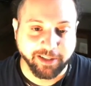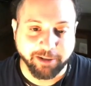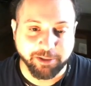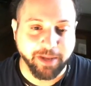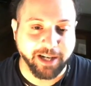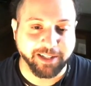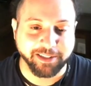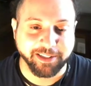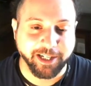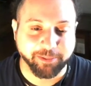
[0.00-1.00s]
That was back in the
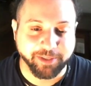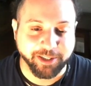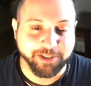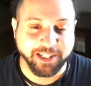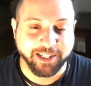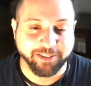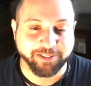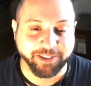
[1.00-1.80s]
day when they used to have